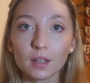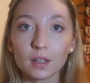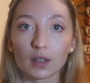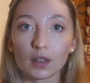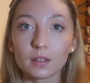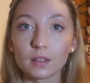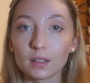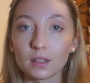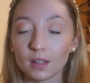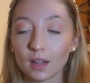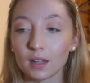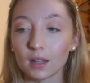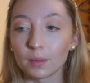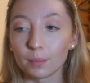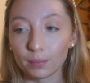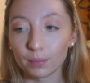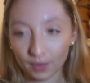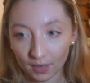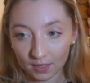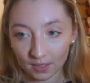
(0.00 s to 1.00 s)
designer
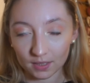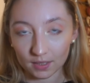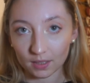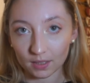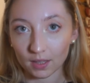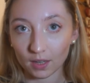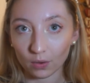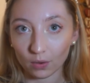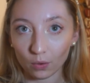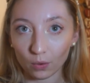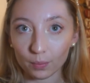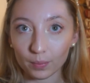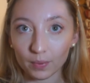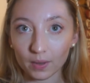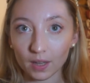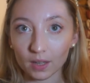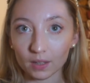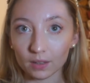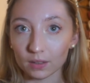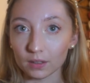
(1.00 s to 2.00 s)
brands that they're
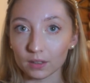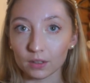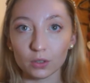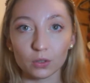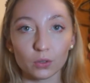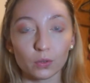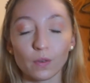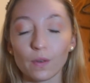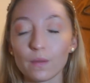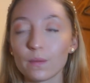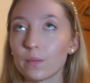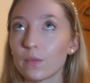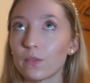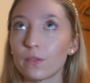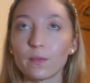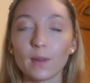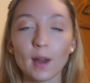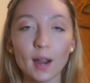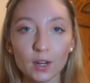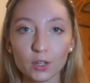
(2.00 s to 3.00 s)
copying, like
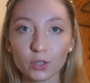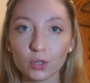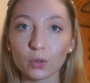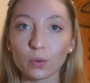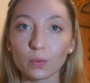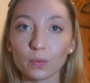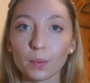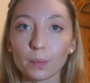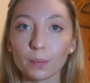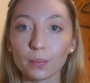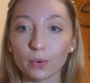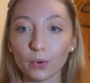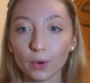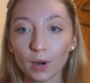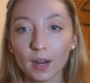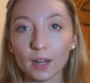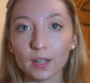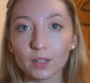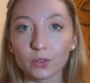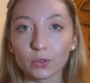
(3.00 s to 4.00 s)
fraction of the
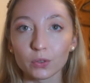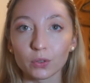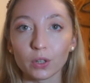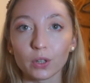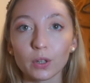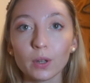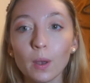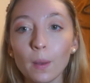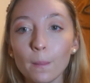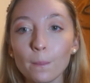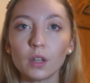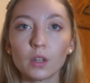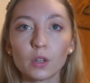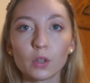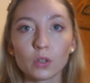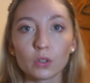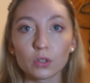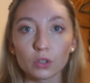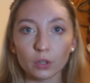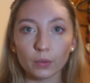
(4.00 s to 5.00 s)
price, you know.
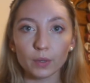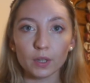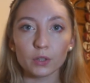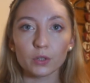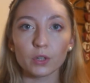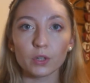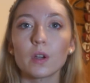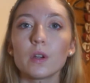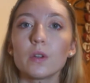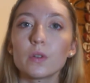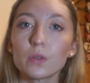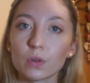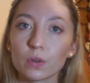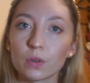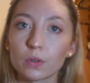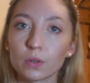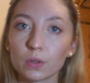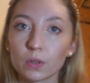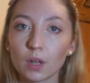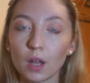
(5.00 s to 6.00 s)
So in
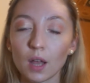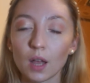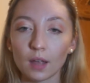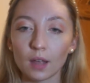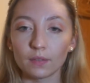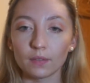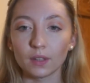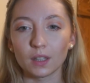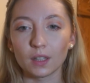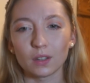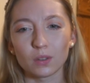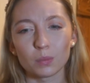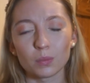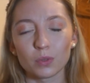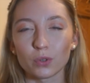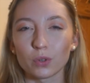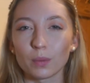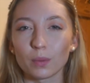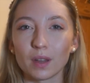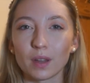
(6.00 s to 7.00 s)
total I think it comes
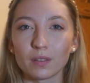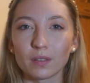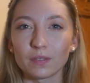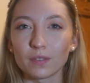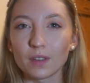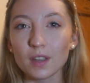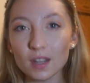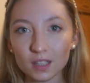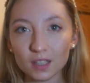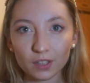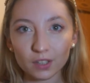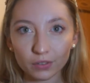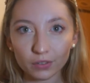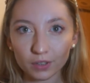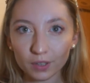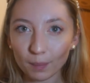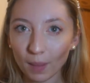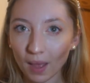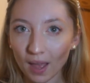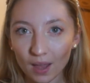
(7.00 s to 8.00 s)
to about £33
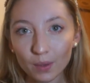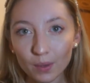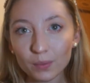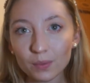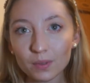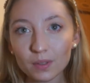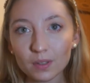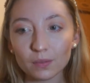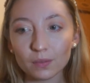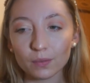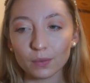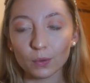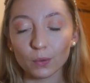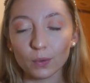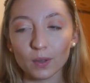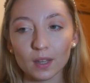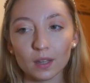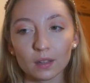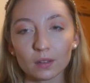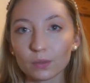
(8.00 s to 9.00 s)
for
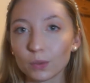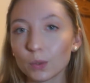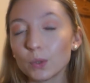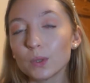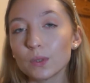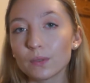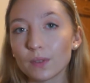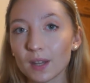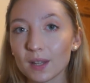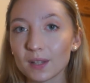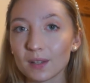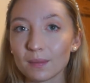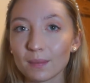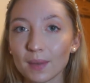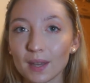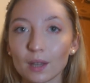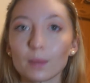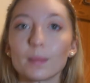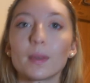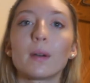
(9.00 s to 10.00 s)
a full face of
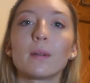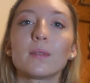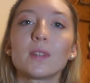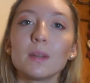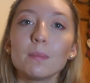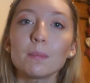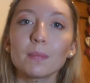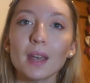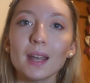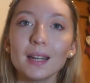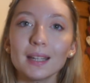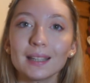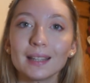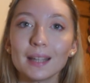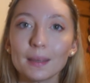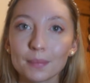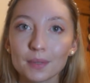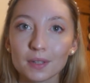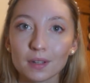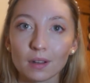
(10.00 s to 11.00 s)
makeup. Now I didn't get any lip
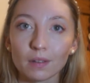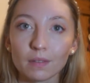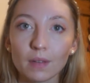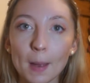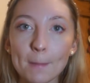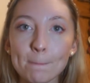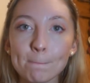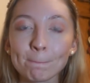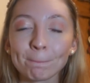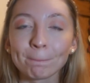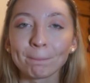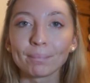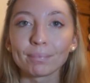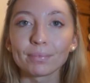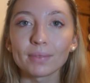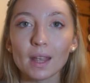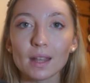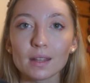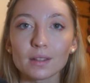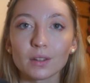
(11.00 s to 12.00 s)
stuff,
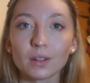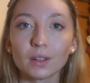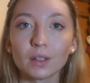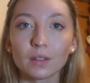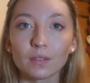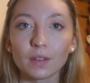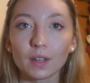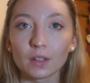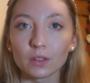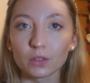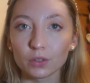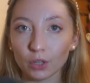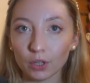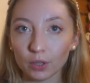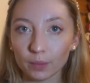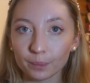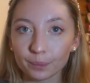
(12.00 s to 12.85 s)
that's the only thing, so